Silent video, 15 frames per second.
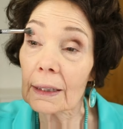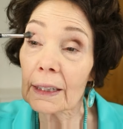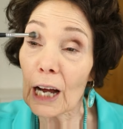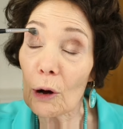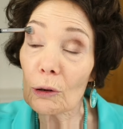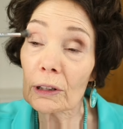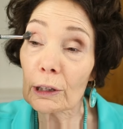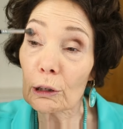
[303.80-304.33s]

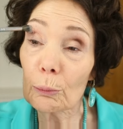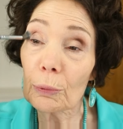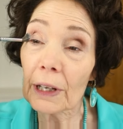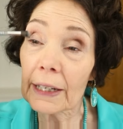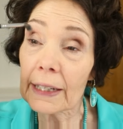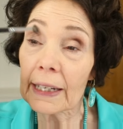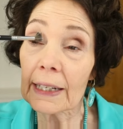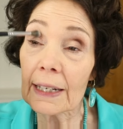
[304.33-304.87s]
now a little
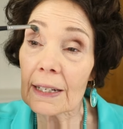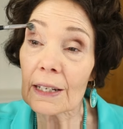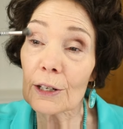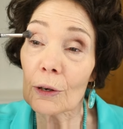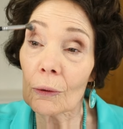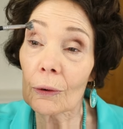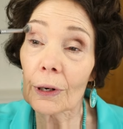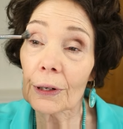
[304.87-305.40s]
blending is
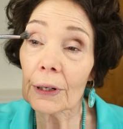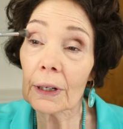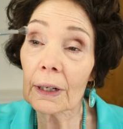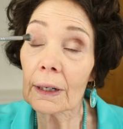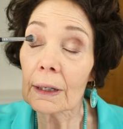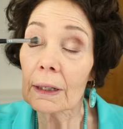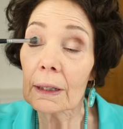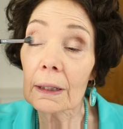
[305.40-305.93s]
in order.